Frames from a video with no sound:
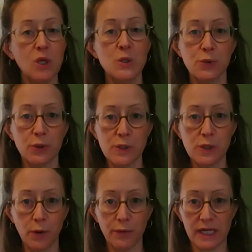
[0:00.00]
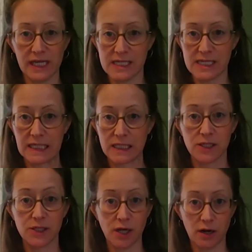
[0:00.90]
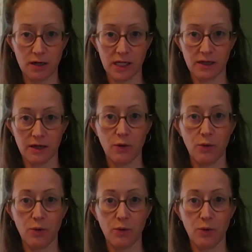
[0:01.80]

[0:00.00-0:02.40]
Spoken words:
So those are what we need to get started